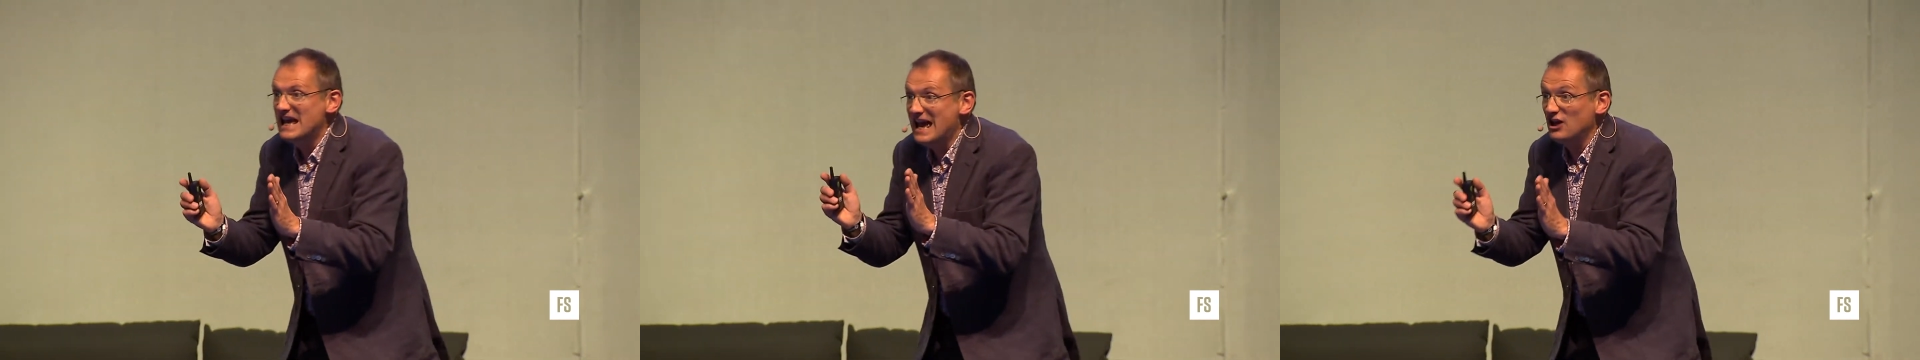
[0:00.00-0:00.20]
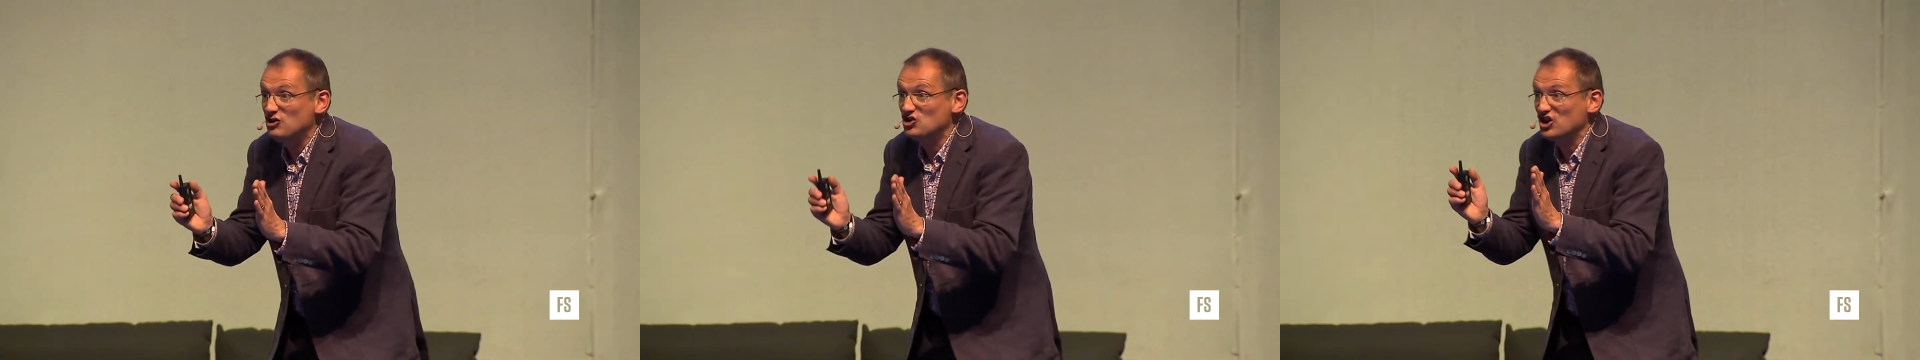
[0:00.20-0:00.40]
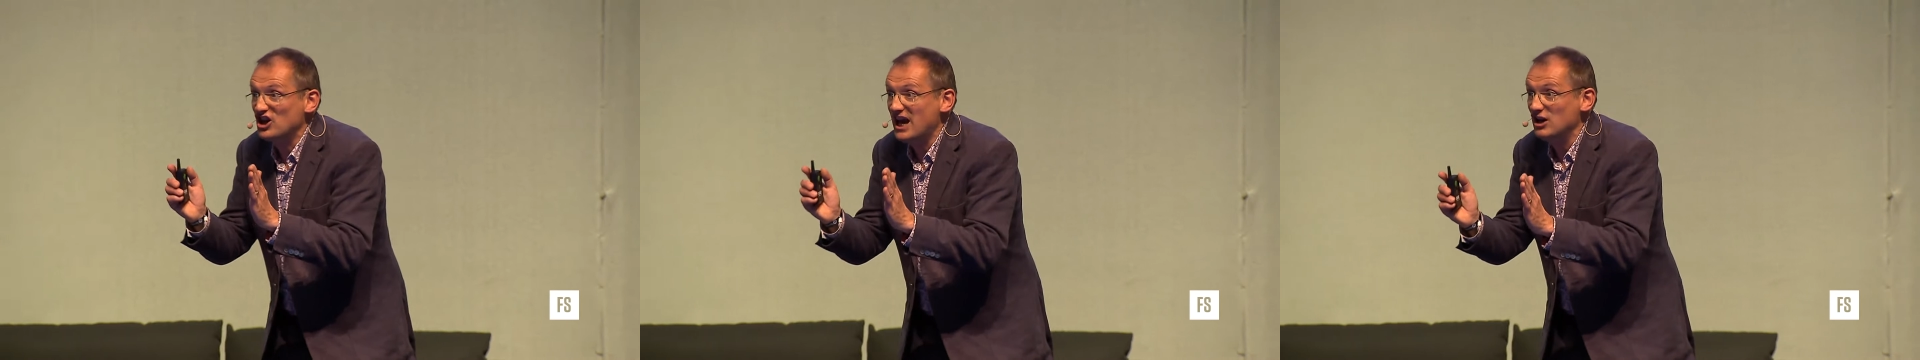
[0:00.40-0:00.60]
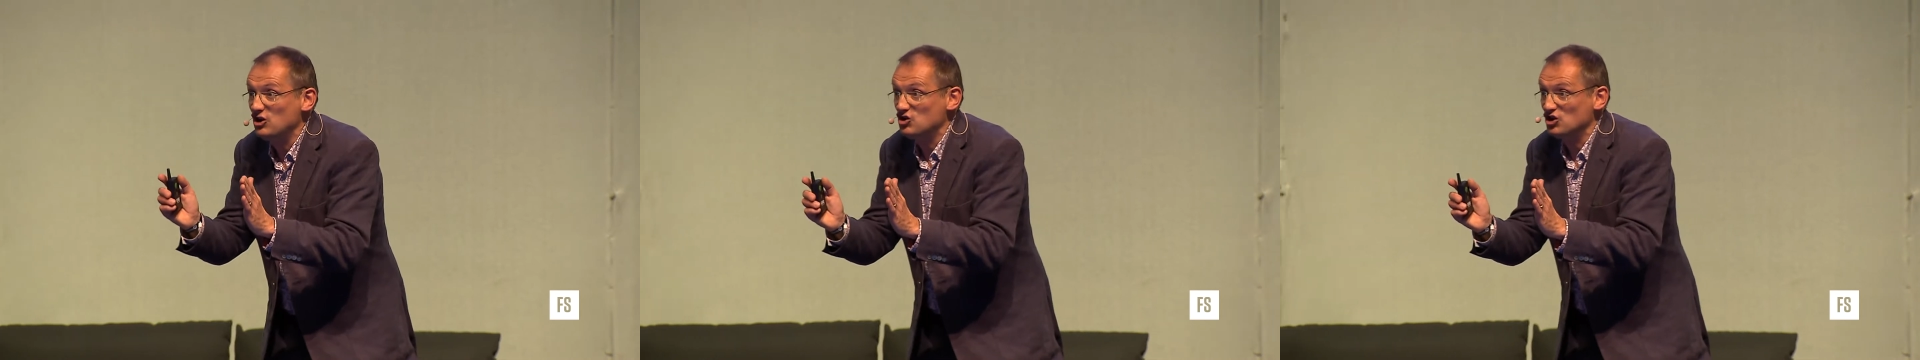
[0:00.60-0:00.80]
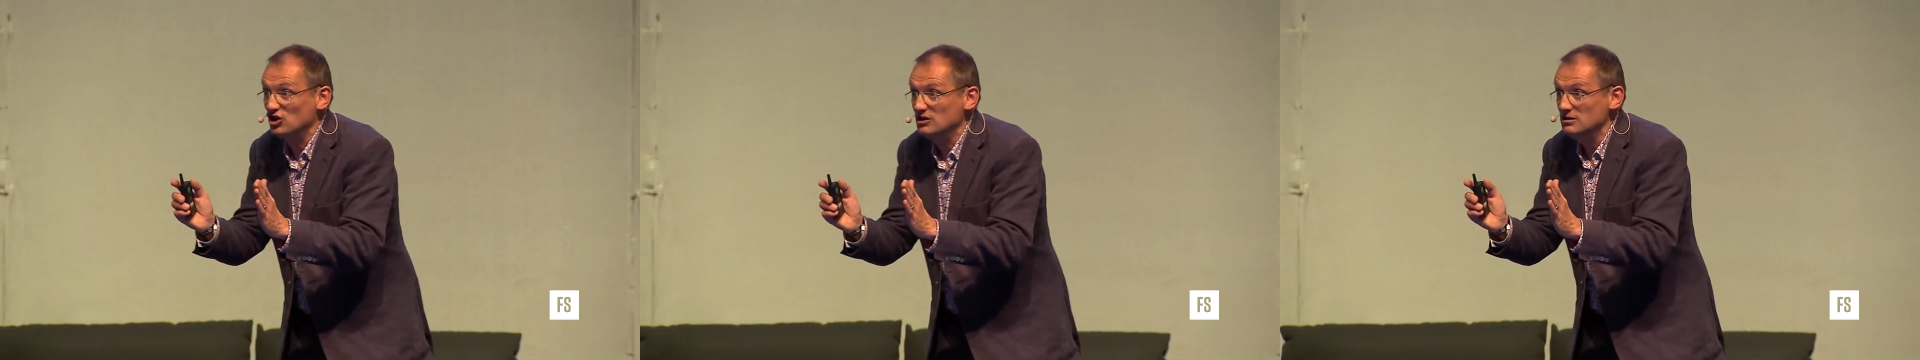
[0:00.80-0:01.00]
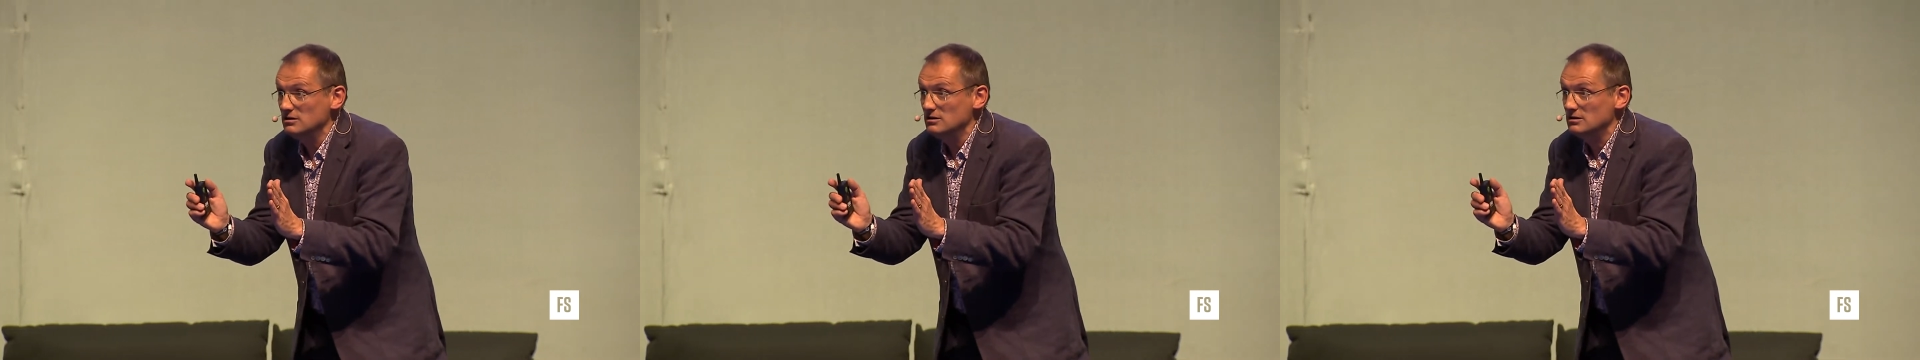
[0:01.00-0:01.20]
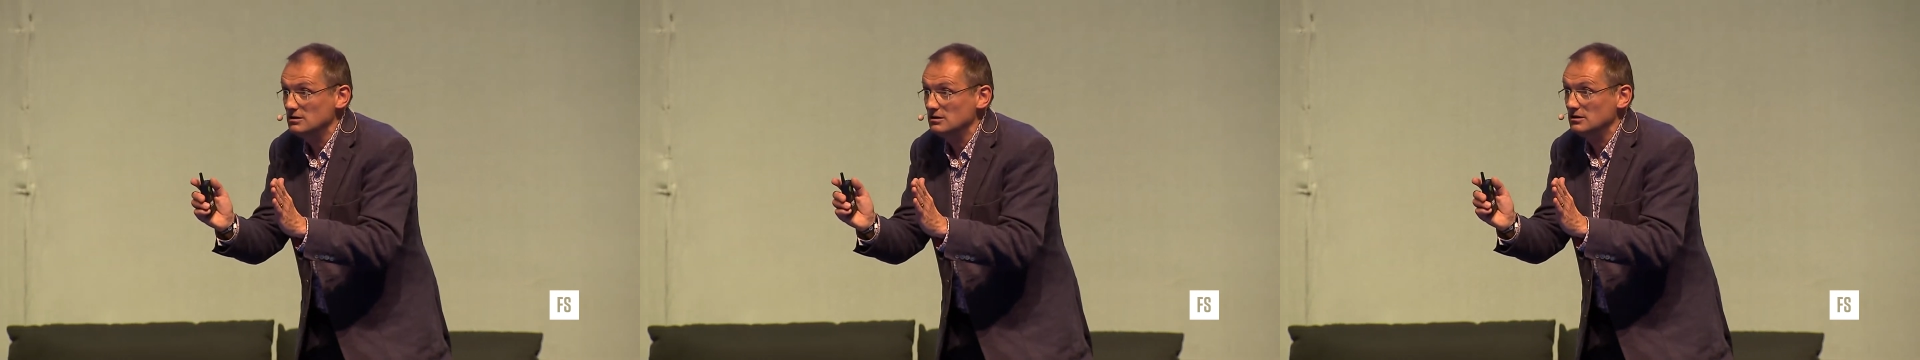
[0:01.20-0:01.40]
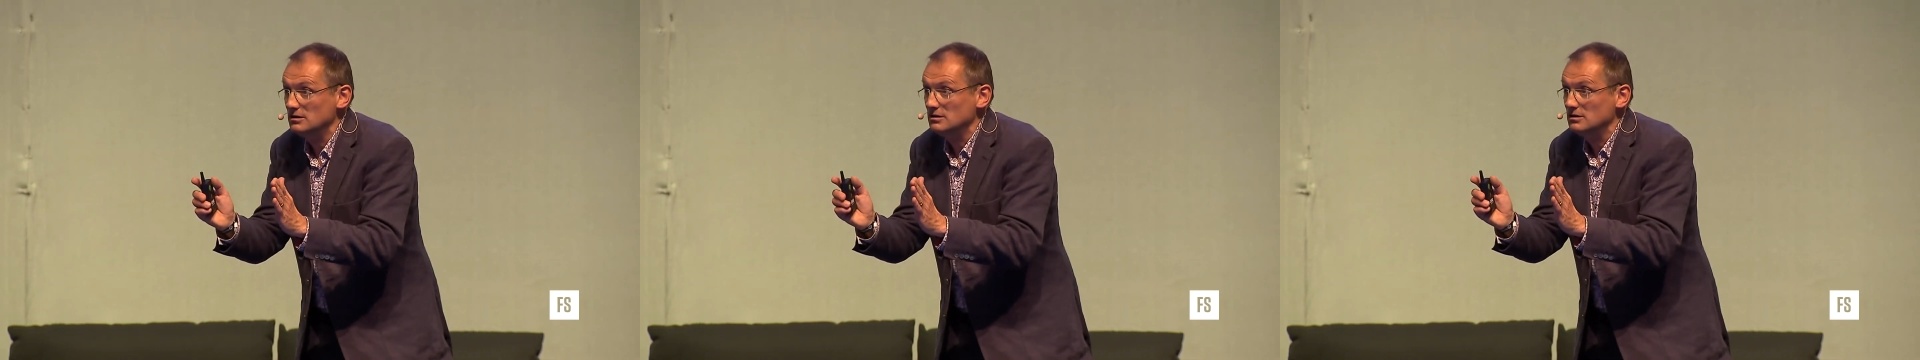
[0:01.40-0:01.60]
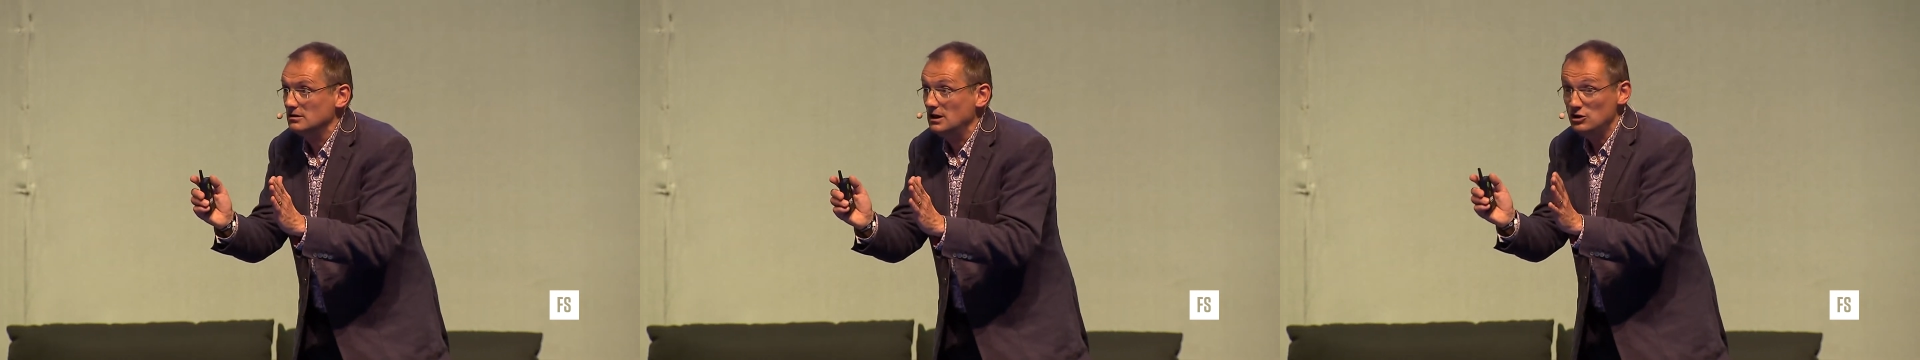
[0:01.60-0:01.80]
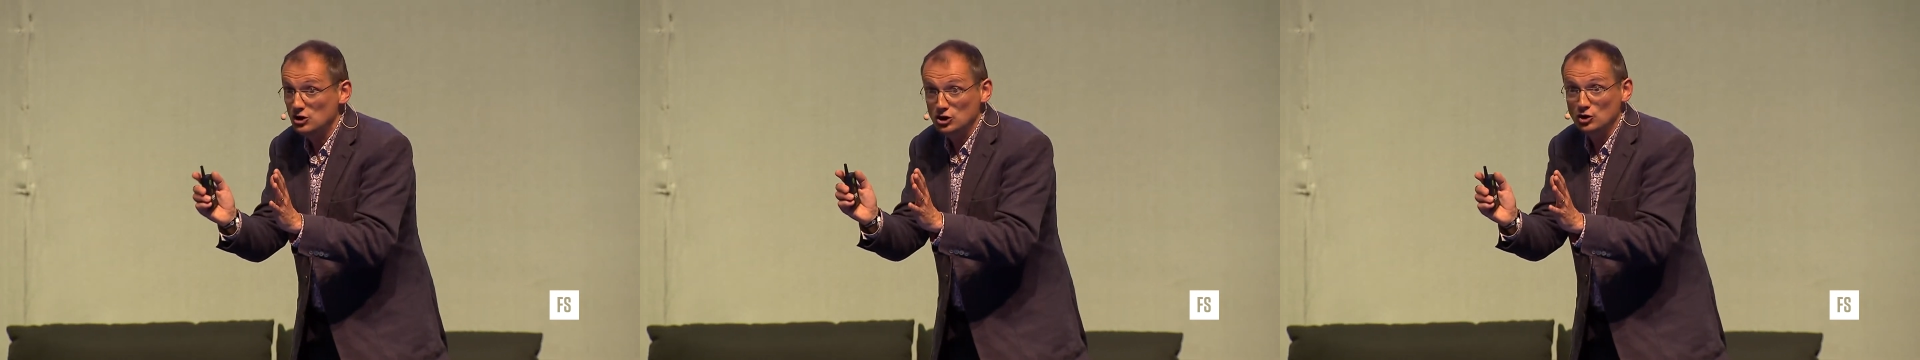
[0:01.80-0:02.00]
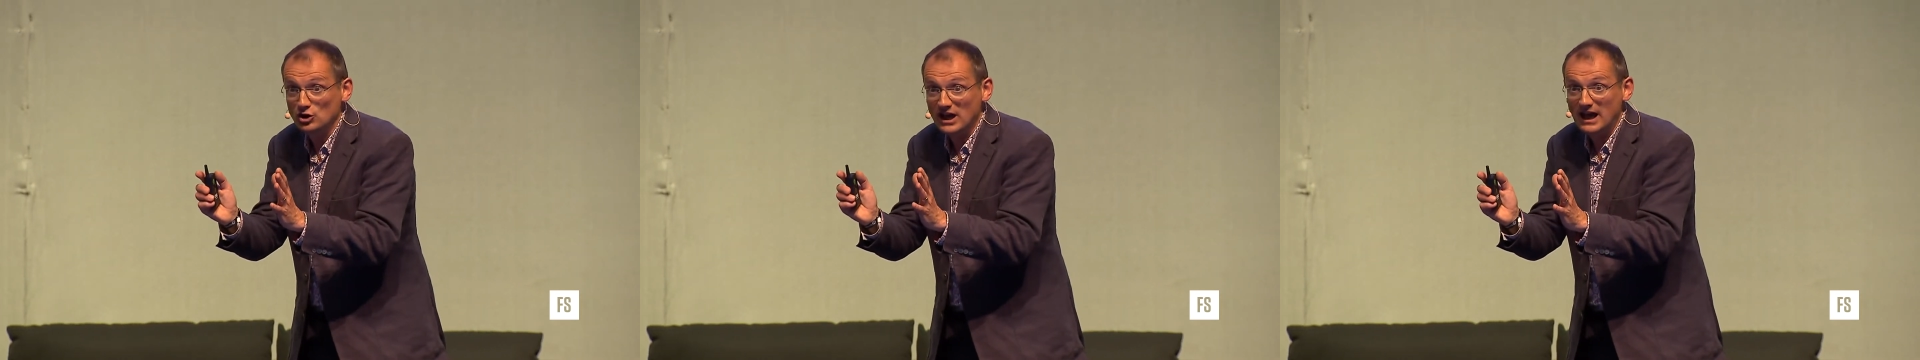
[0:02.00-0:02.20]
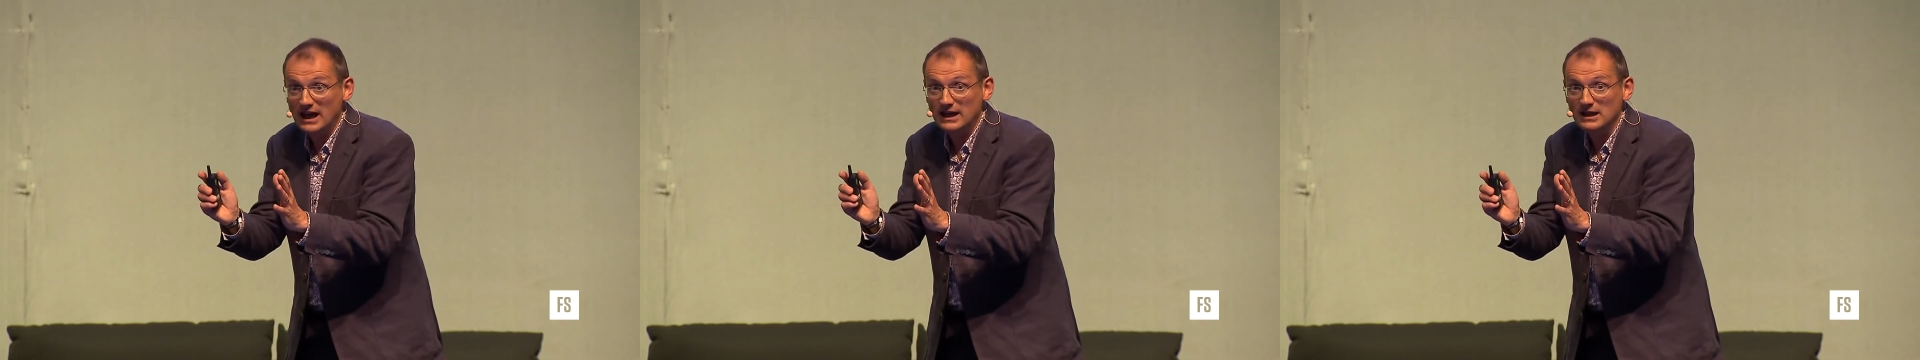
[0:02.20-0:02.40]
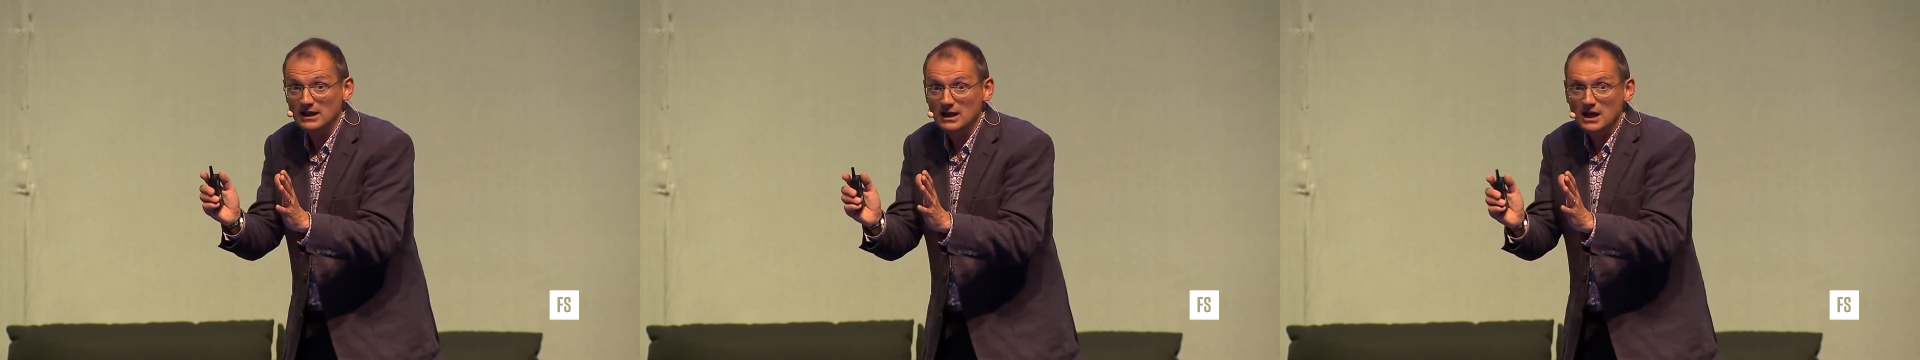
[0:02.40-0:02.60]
education in the UK.